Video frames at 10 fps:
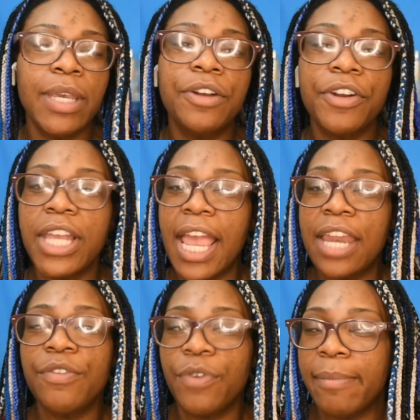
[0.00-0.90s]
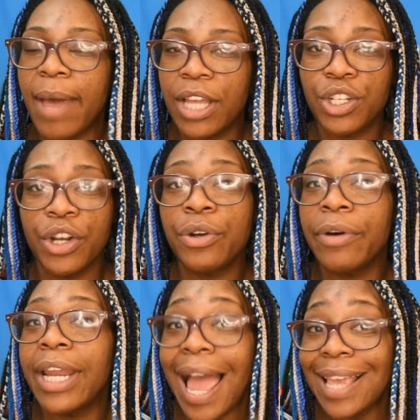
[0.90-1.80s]
creative with my journal,
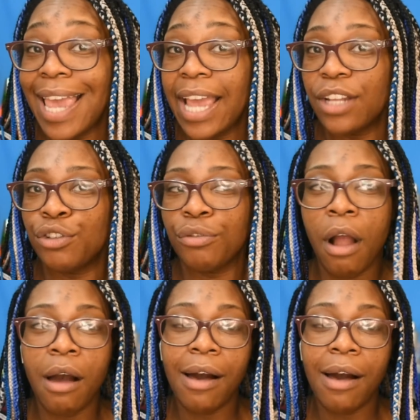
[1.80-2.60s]
and I can't draw.